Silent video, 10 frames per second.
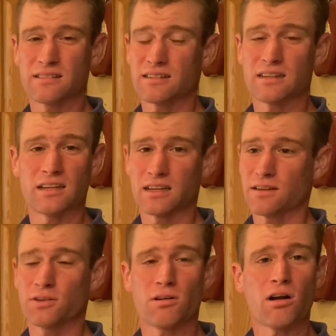
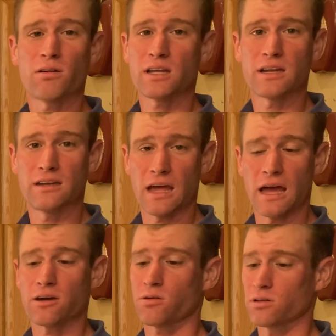If you're already in
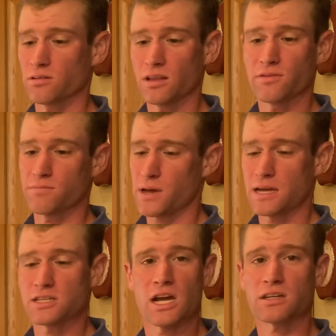debt or you're living
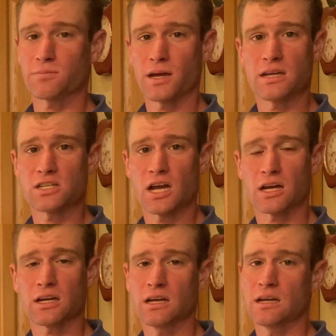paycheck to
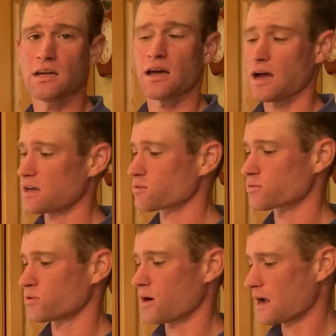paycheck, I don't
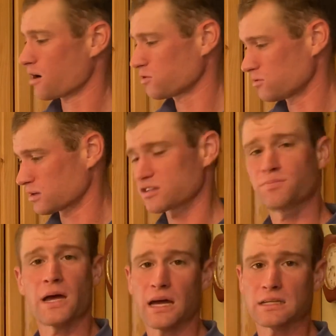know how you
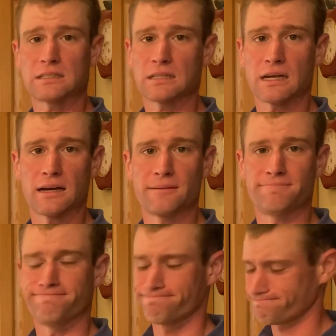expect to
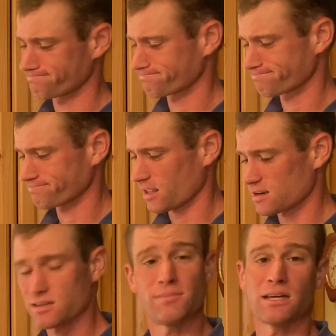
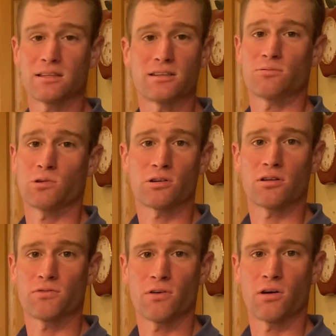make things work on
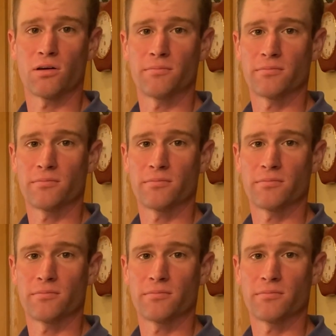a farm.